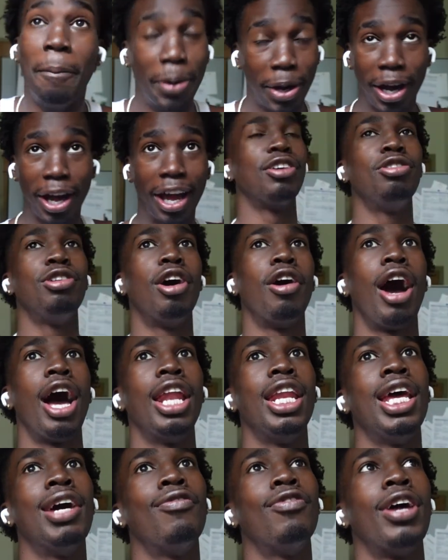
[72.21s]
But, you know,
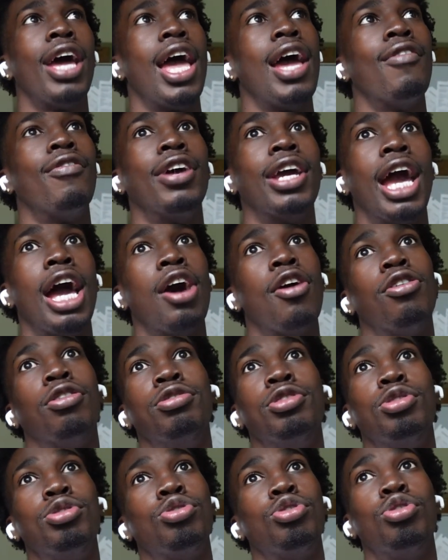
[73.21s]
I never ever got
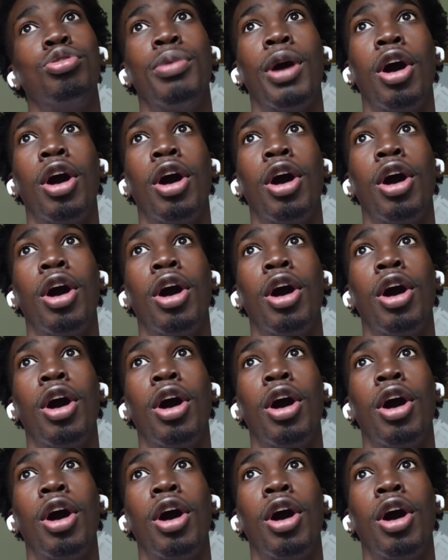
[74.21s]
on YouTube